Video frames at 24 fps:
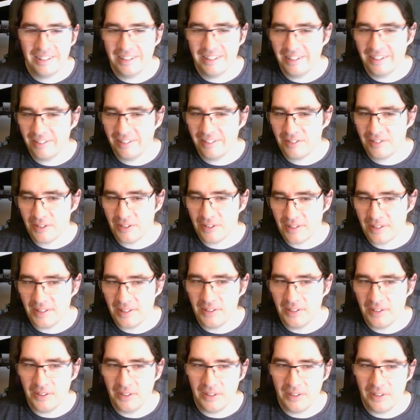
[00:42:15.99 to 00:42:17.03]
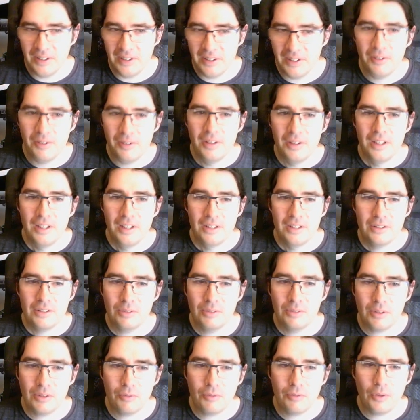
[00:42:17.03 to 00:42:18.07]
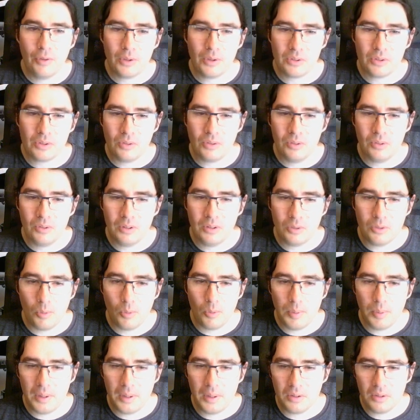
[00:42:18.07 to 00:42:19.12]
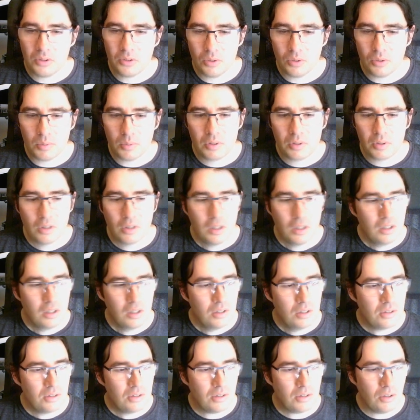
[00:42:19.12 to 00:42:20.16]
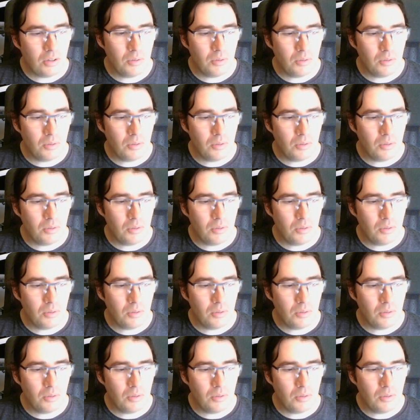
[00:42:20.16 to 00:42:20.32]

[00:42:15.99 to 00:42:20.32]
I've just hidden it now, so we can focus on the torpedo tubes. So,